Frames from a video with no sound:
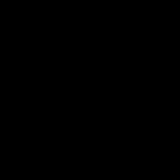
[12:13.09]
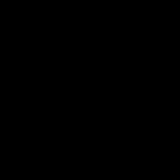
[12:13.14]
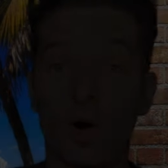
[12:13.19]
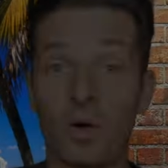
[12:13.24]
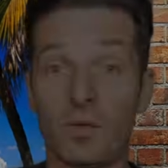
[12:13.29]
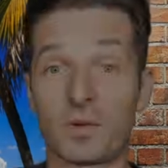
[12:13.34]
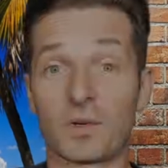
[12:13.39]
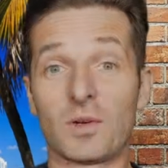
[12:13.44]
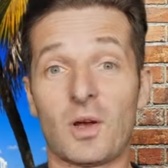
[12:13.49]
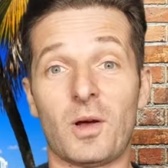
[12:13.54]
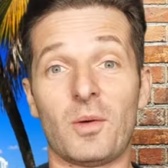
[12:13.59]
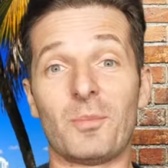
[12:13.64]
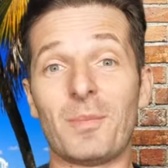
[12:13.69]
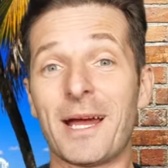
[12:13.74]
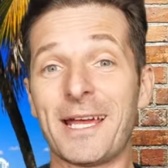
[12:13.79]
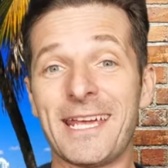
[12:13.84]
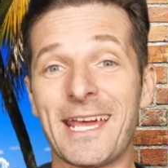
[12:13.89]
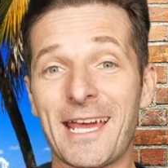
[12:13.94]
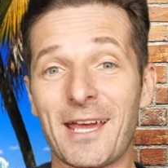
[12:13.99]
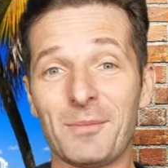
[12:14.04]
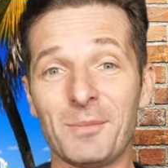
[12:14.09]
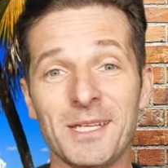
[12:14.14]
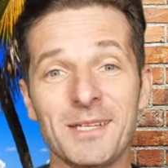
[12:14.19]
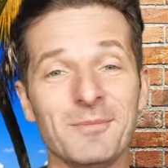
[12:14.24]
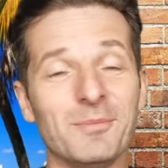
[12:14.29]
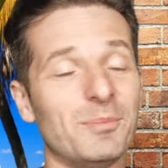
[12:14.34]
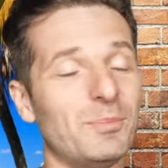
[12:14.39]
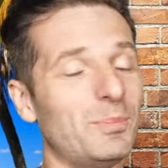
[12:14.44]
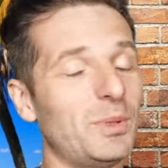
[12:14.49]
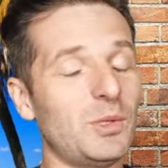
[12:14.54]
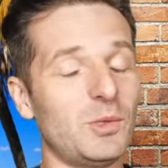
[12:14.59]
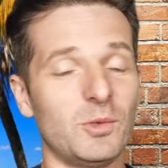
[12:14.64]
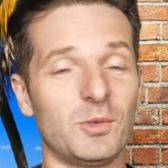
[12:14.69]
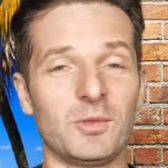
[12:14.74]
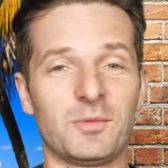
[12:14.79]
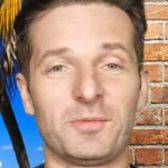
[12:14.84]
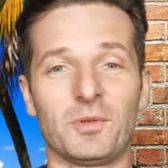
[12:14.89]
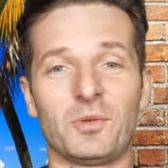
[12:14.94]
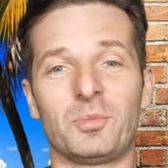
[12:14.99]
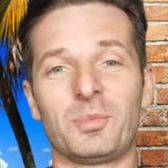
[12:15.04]
Overall, Miami,
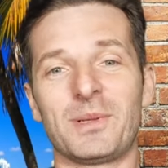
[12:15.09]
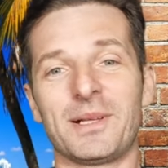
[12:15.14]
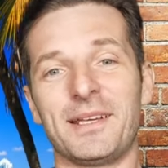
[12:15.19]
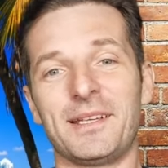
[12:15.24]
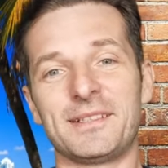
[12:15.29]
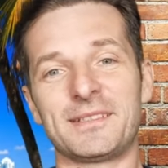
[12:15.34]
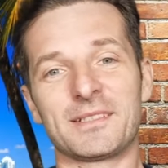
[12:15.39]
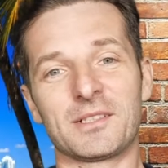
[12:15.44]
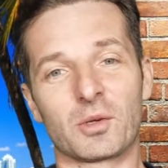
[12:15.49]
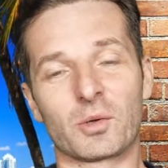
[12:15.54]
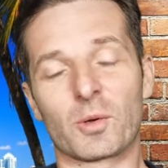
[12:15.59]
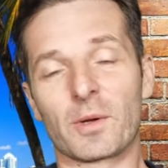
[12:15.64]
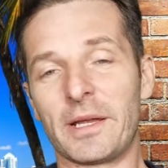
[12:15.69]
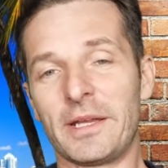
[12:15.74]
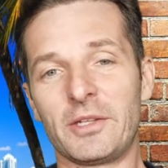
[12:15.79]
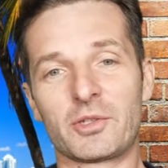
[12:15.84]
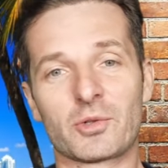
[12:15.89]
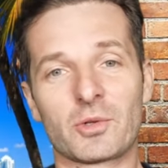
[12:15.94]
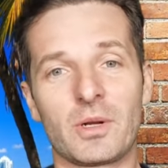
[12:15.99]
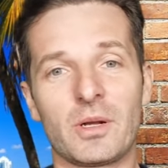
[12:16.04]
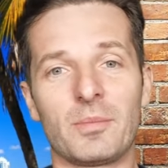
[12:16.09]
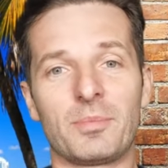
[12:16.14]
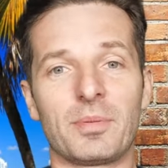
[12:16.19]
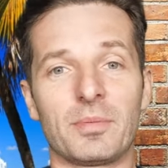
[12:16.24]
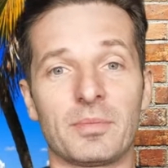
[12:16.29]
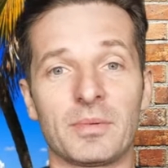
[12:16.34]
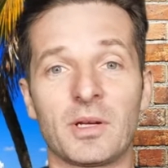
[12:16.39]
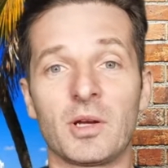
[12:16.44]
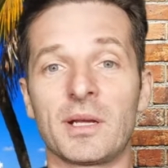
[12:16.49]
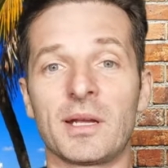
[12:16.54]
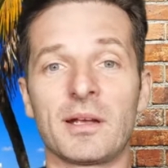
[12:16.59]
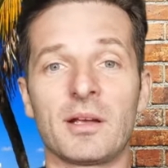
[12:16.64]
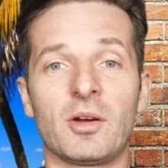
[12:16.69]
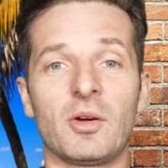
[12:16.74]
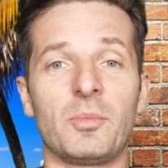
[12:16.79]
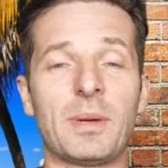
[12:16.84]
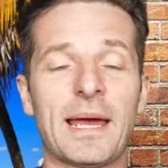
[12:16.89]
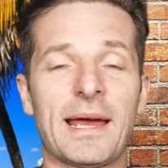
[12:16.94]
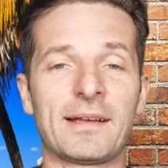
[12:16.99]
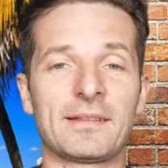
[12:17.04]
beautiful place, great trip. I'm gonna go
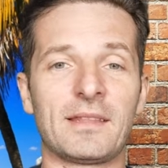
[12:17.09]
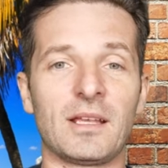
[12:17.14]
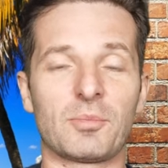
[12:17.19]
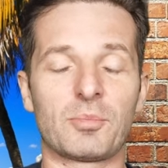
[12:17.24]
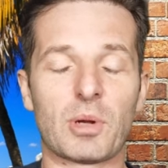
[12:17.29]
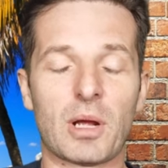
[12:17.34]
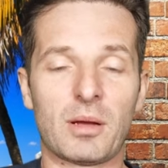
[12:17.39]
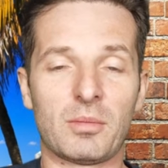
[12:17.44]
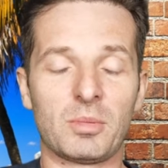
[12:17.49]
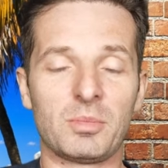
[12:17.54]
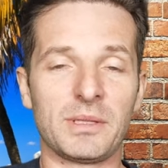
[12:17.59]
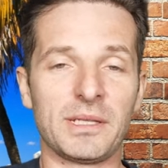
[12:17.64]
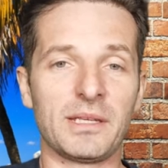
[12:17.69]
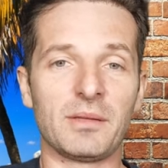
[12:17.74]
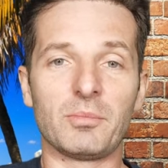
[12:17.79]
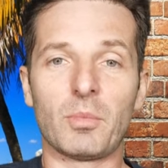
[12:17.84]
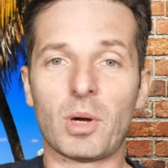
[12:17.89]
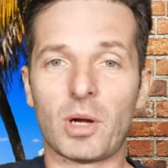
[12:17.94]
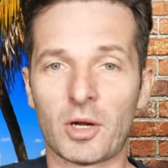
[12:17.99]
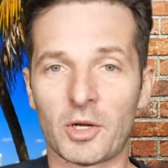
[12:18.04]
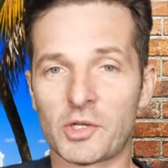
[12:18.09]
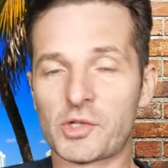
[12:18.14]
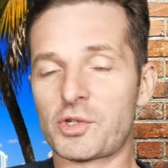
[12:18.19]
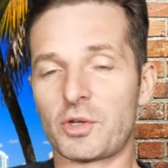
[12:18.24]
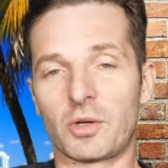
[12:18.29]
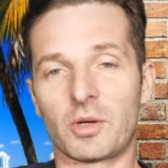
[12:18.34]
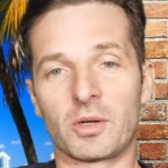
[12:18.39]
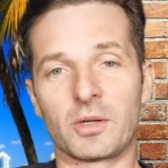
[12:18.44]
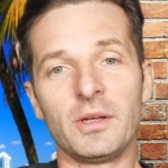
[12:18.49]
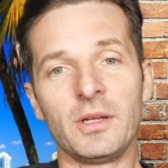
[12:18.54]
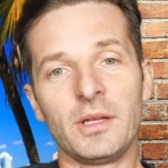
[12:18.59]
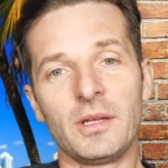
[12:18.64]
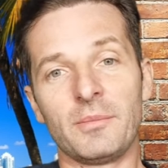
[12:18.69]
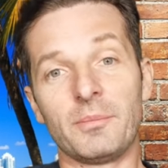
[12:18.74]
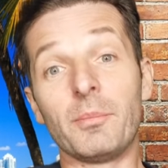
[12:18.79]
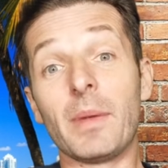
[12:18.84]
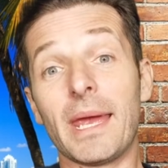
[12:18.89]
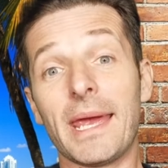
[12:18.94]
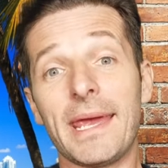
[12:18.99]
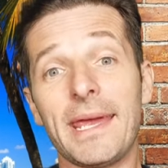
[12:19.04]
back there probably in March or
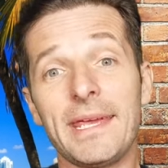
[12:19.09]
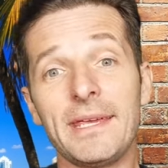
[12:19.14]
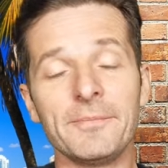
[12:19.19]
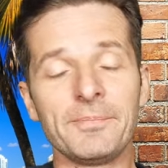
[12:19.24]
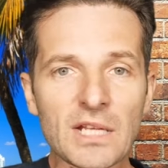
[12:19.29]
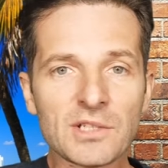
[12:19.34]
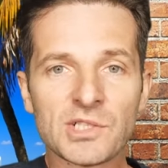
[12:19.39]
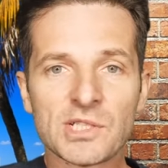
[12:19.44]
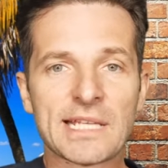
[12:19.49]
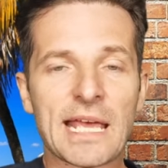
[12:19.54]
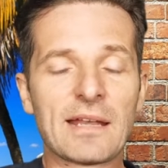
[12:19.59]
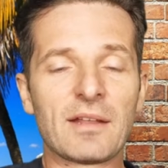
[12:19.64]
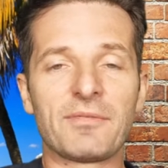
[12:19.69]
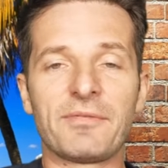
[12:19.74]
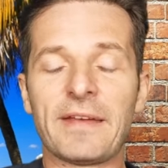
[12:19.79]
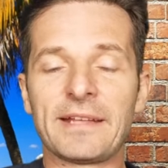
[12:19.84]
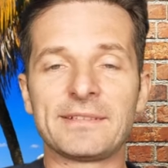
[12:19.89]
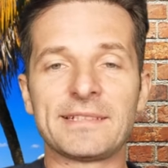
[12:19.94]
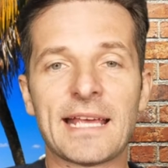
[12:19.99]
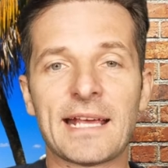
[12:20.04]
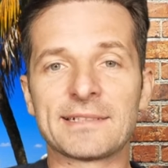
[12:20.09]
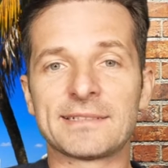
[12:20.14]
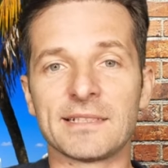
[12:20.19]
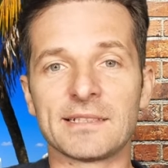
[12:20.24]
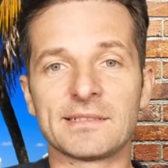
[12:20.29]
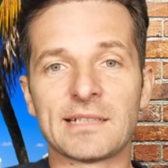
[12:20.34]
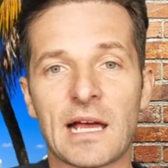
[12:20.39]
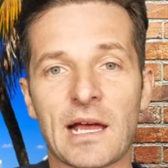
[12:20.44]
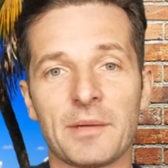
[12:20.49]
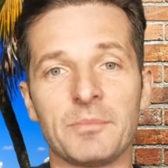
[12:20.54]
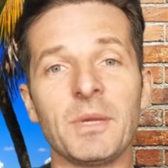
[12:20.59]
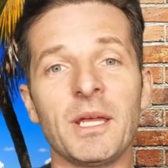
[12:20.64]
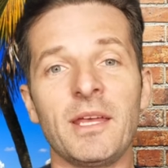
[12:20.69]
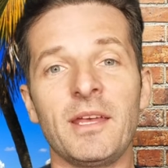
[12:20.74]
May. Just had a fantastic time.